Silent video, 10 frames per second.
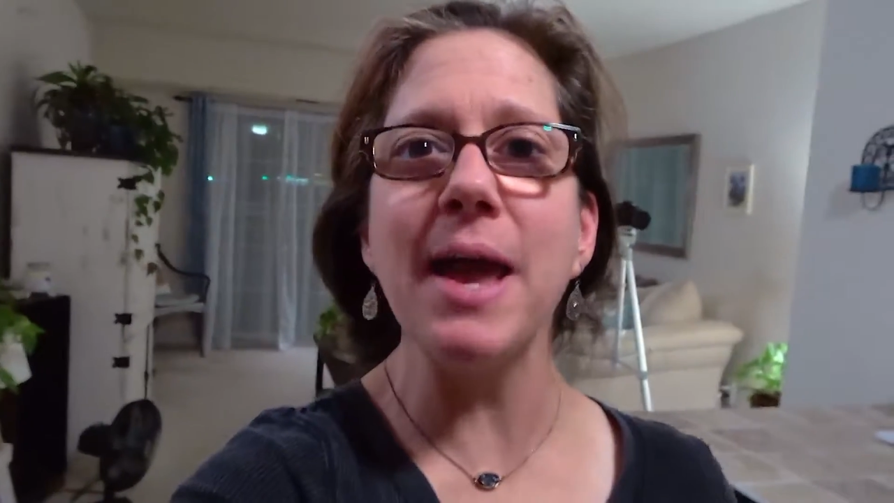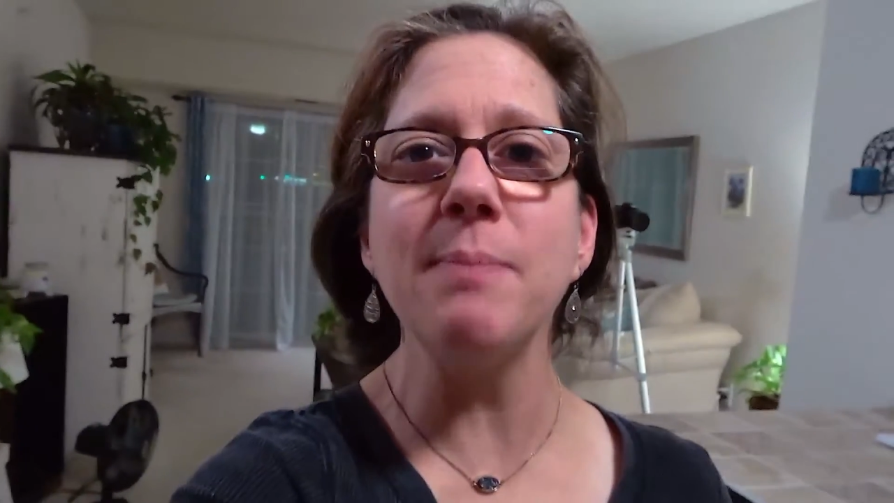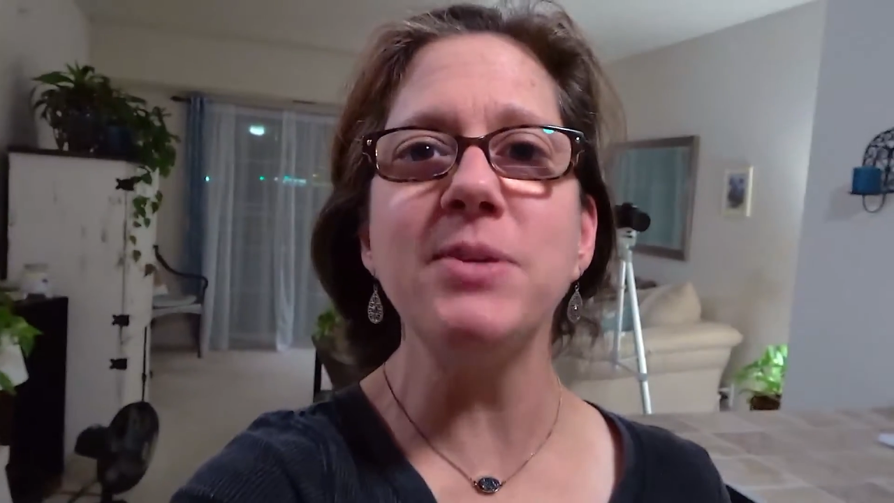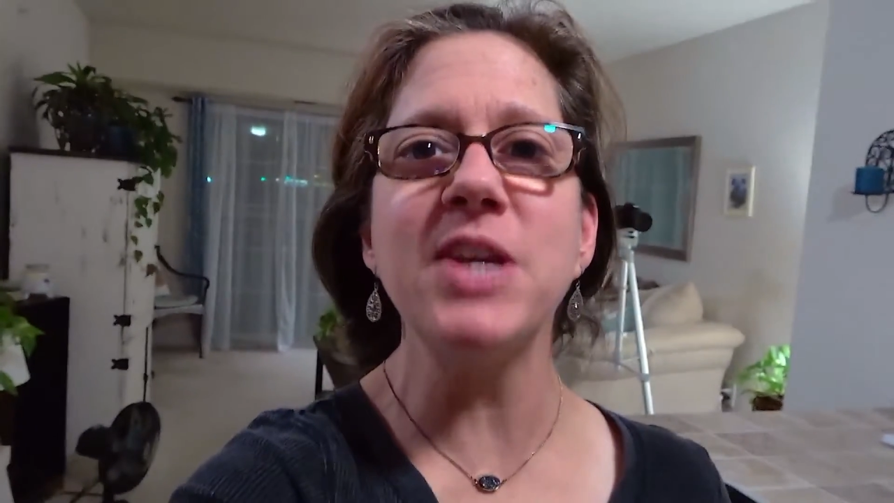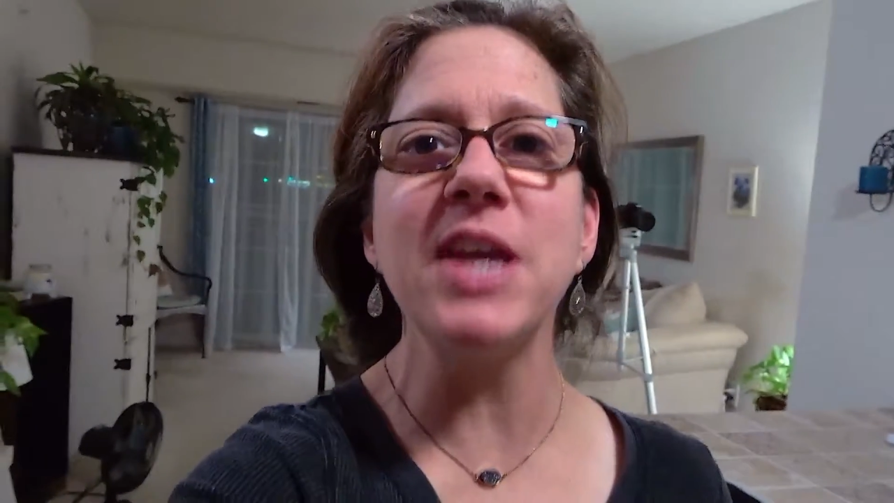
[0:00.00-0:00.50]

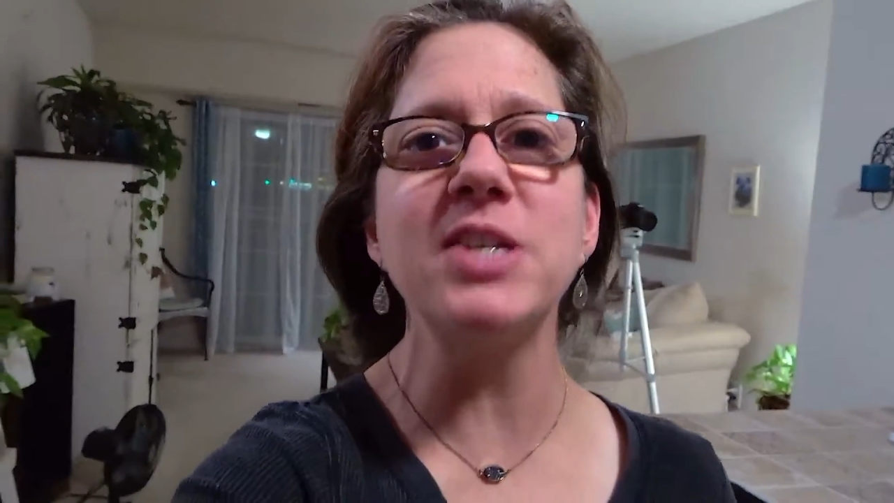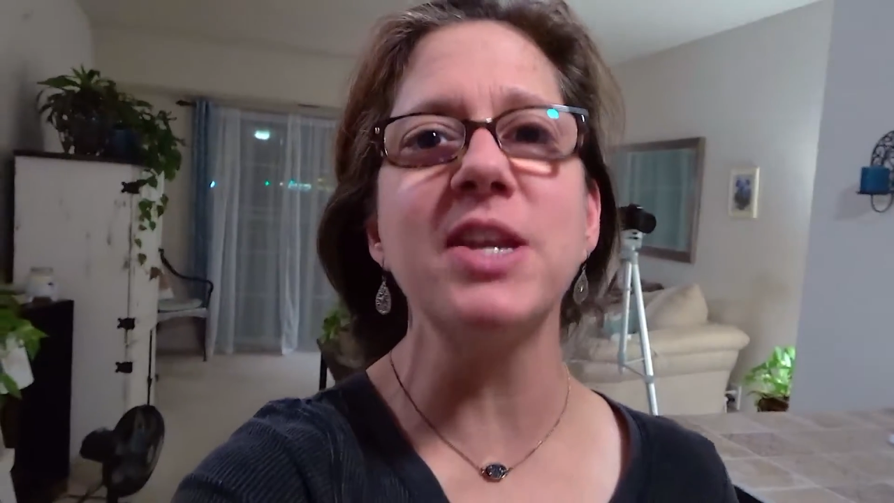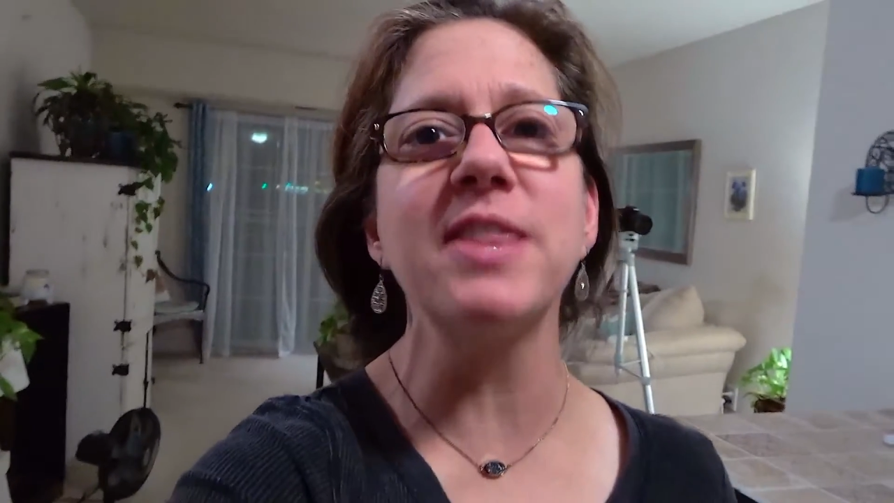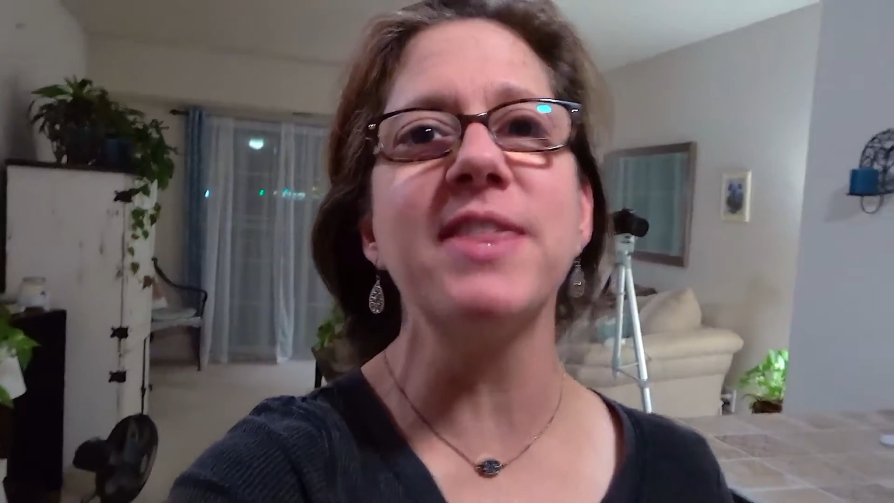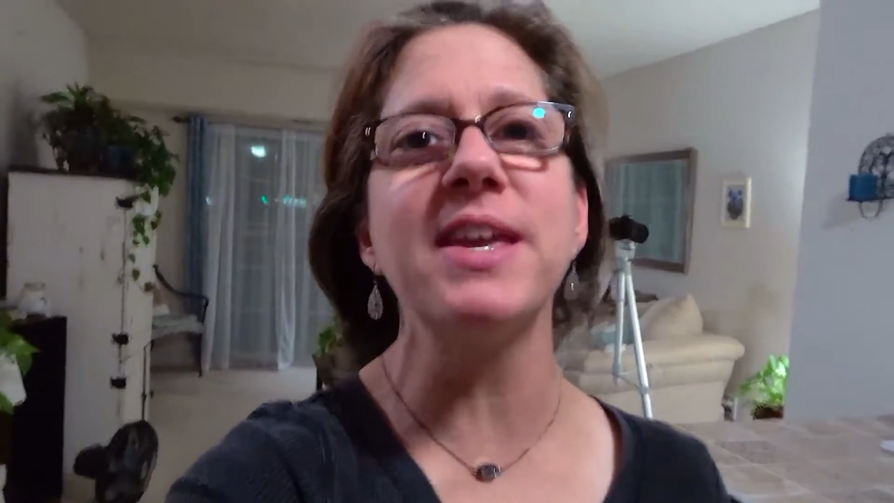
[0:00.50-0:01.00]
am
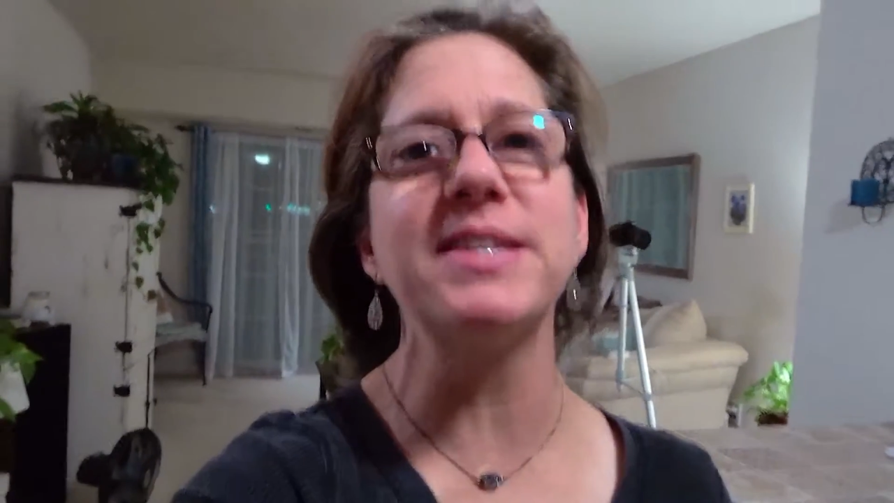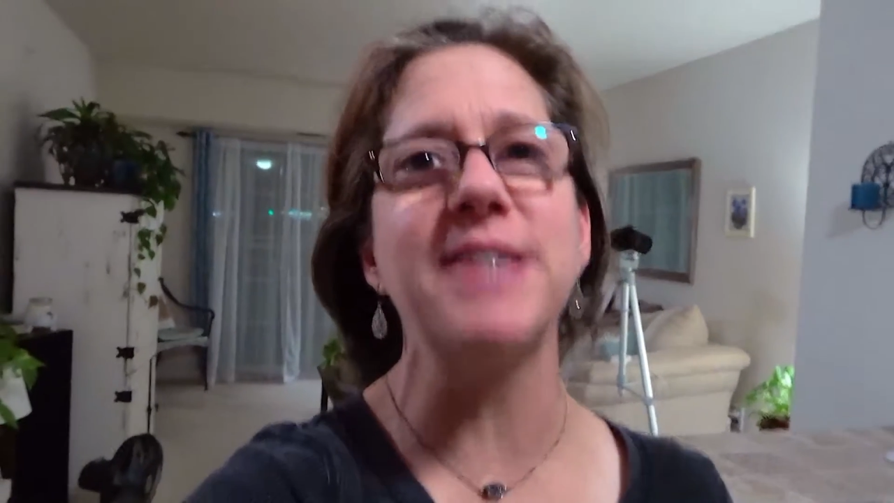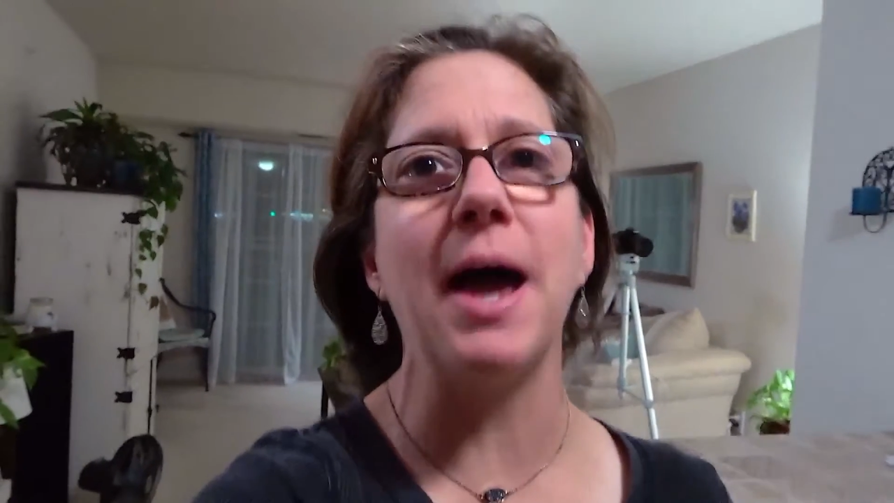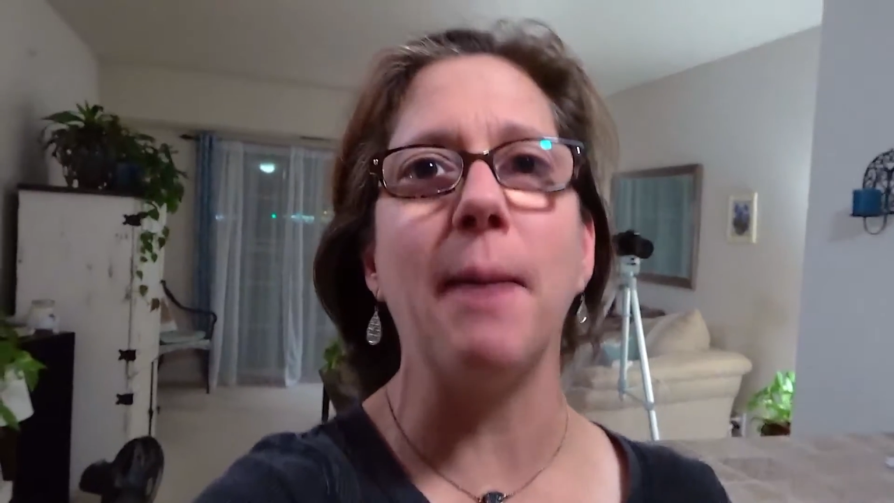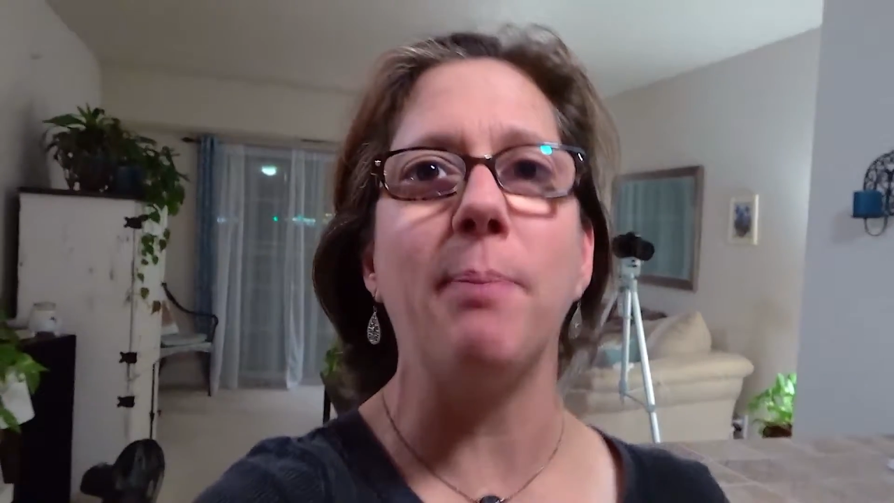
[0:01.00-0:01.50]
changing
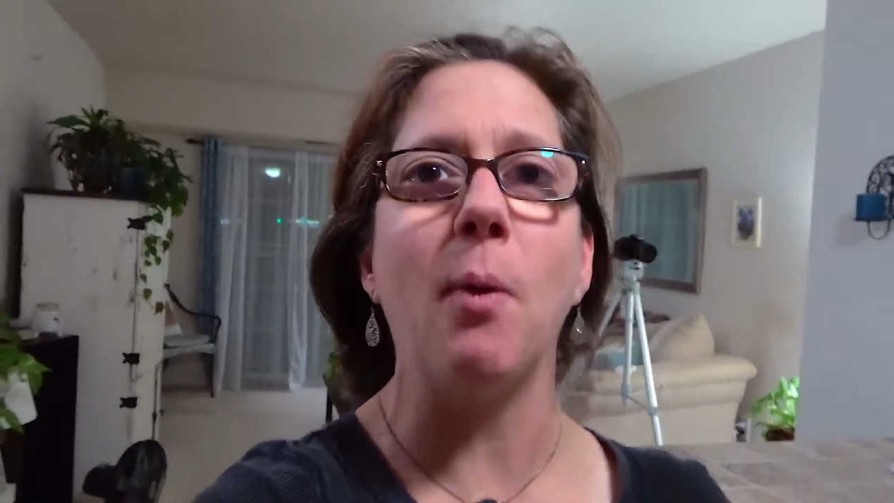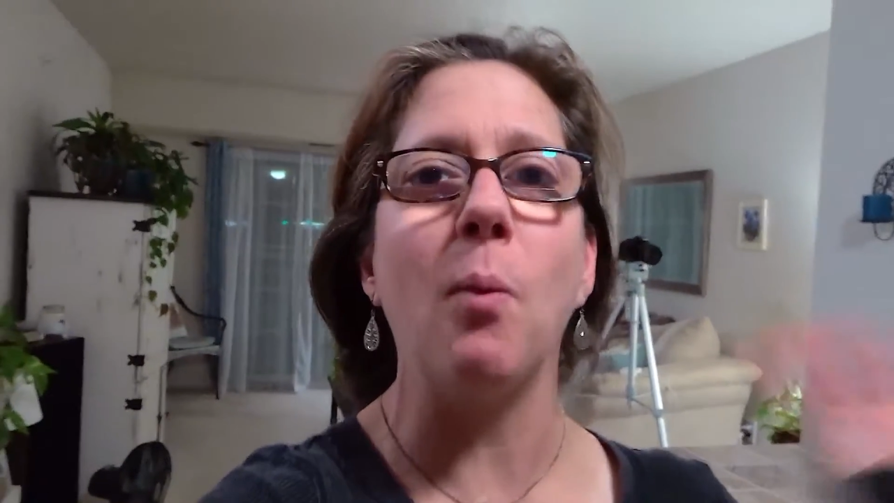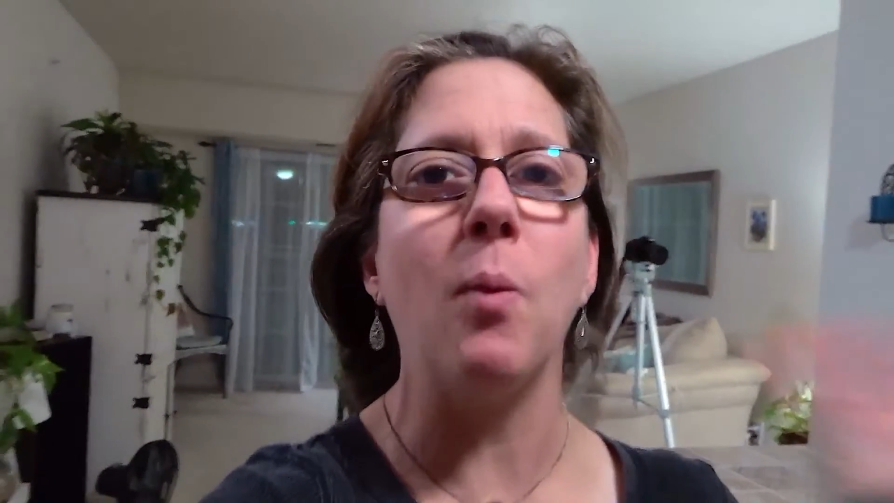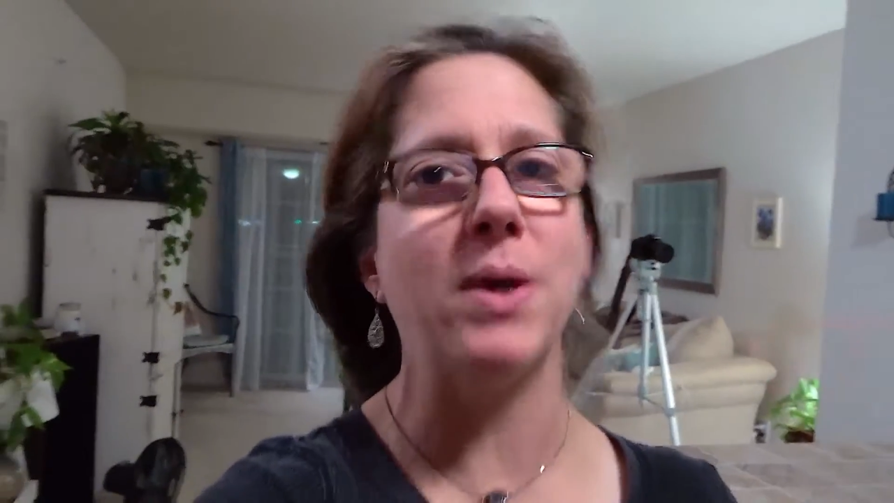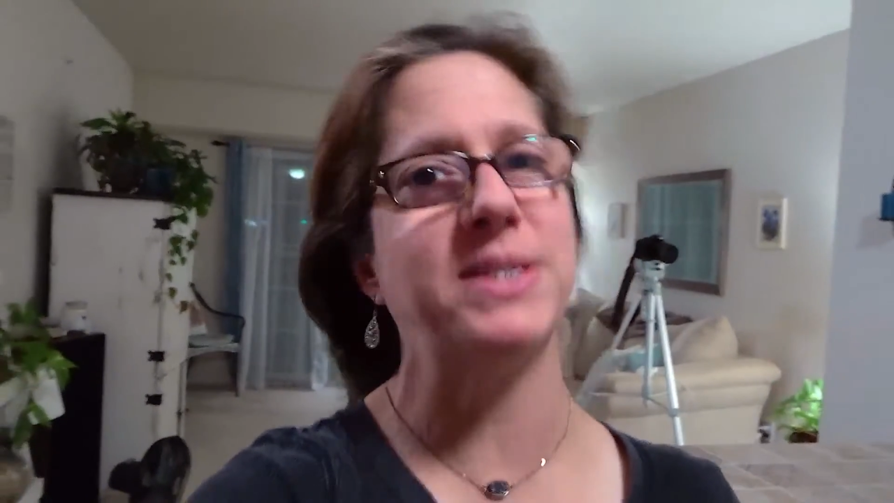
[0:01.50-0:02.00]
things
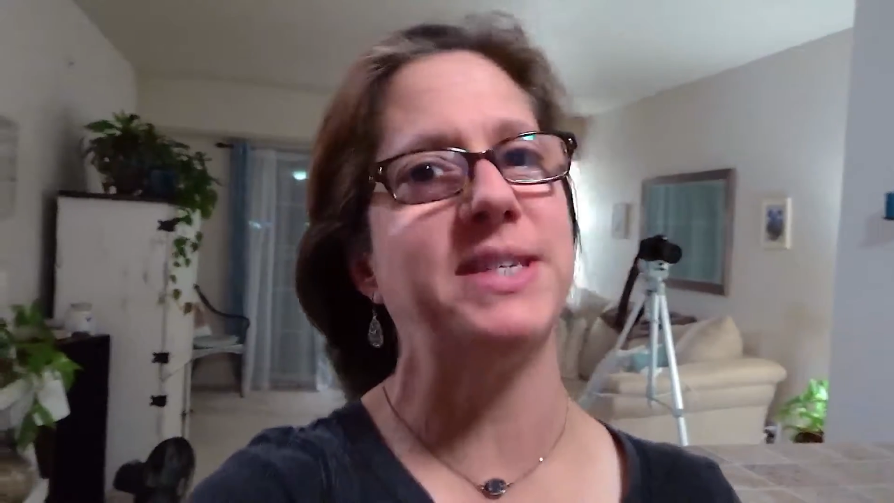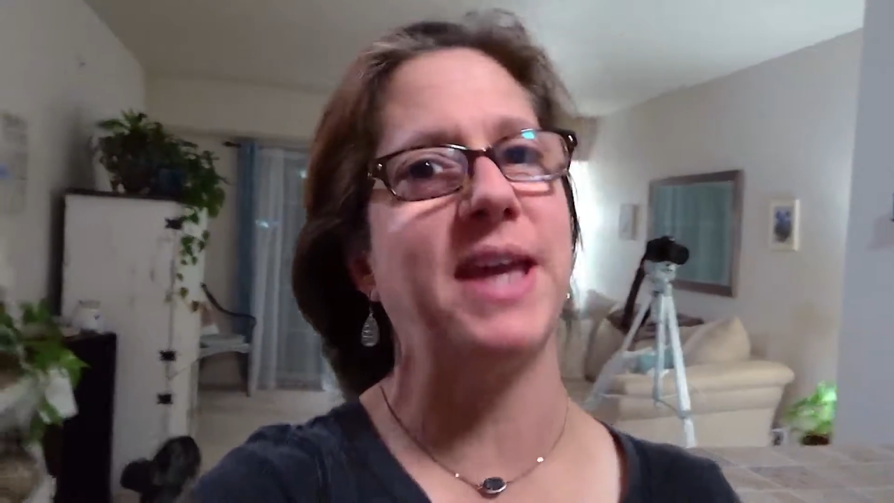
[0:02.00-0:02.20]
up once